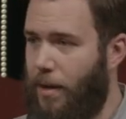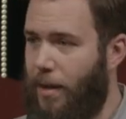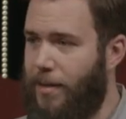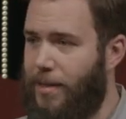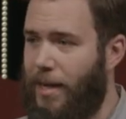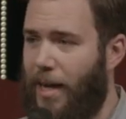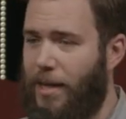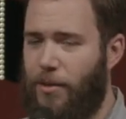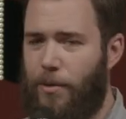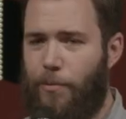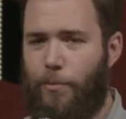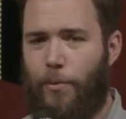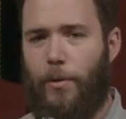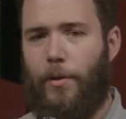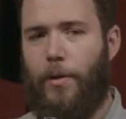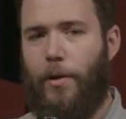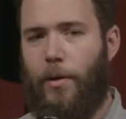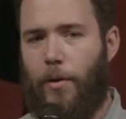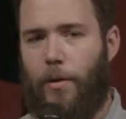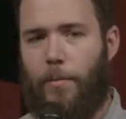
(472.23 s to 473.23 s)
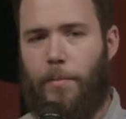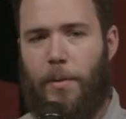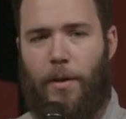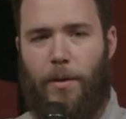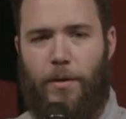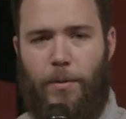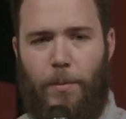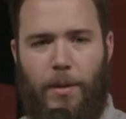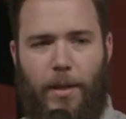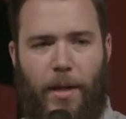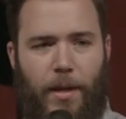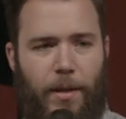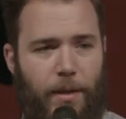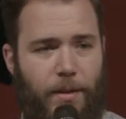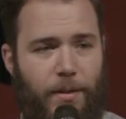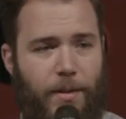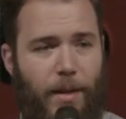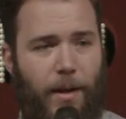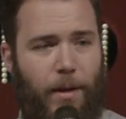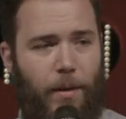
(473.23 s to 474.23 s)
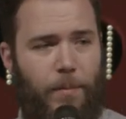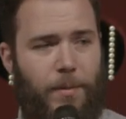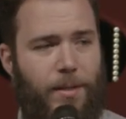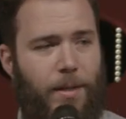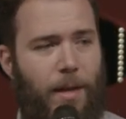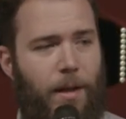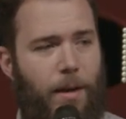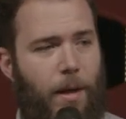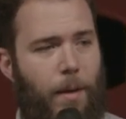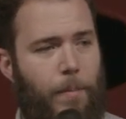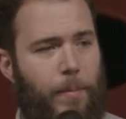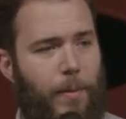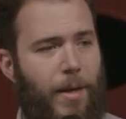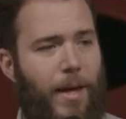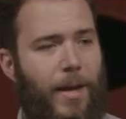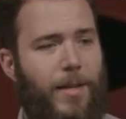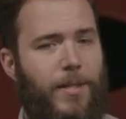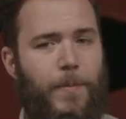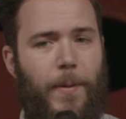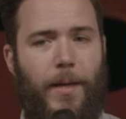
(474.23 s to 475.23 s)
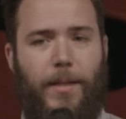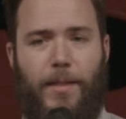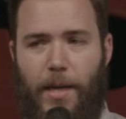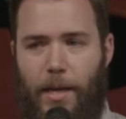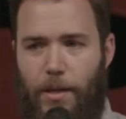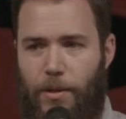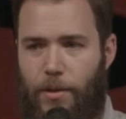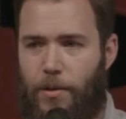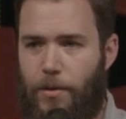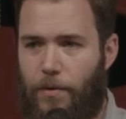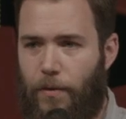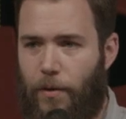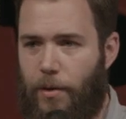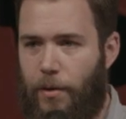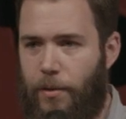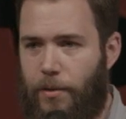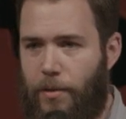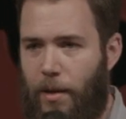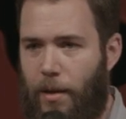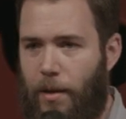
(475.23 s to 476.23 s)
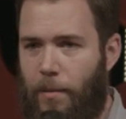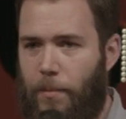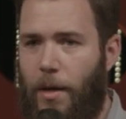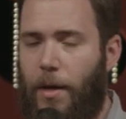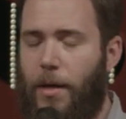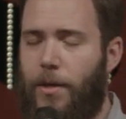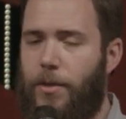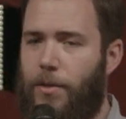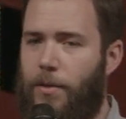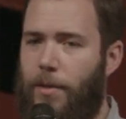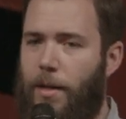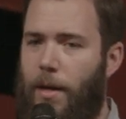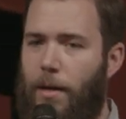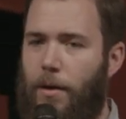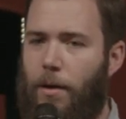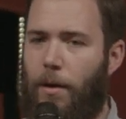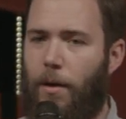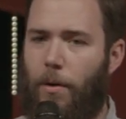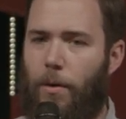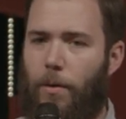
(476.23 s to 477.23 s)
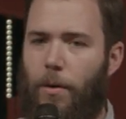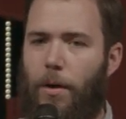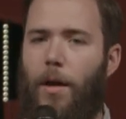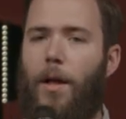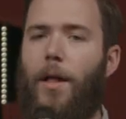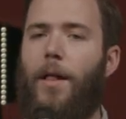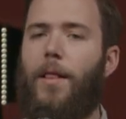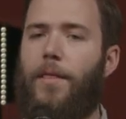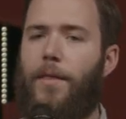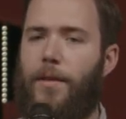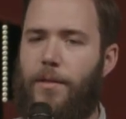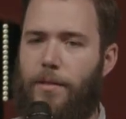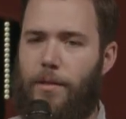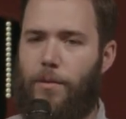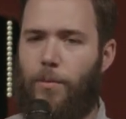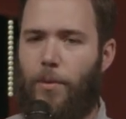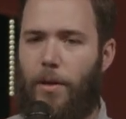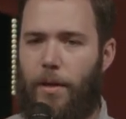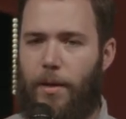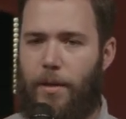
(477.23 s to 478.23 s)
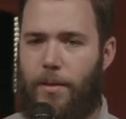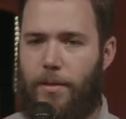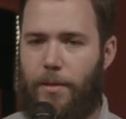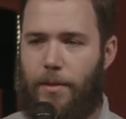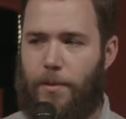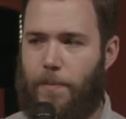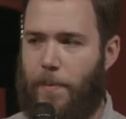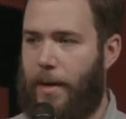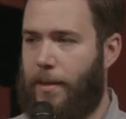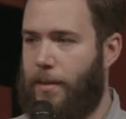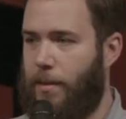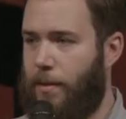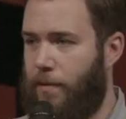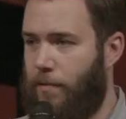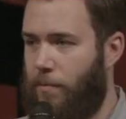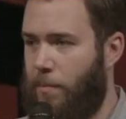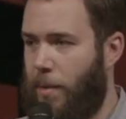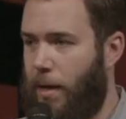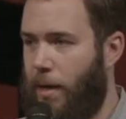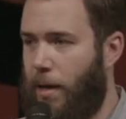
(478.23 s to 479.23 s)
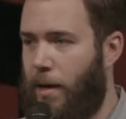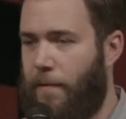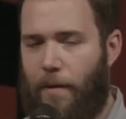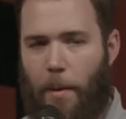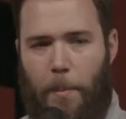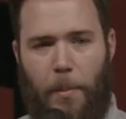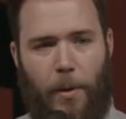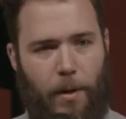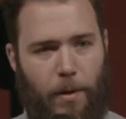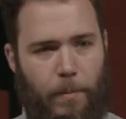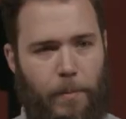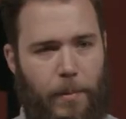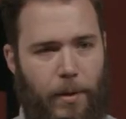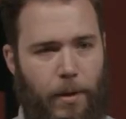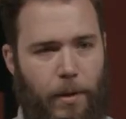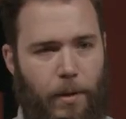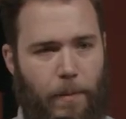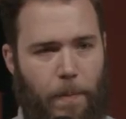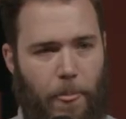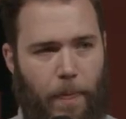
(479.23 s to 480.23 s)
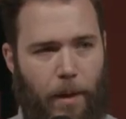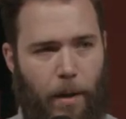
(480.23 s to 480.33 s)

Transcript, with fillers: It's actually really good because what that does is that helps set up expectations for your team so they know this is what is expected of me if I'm going to be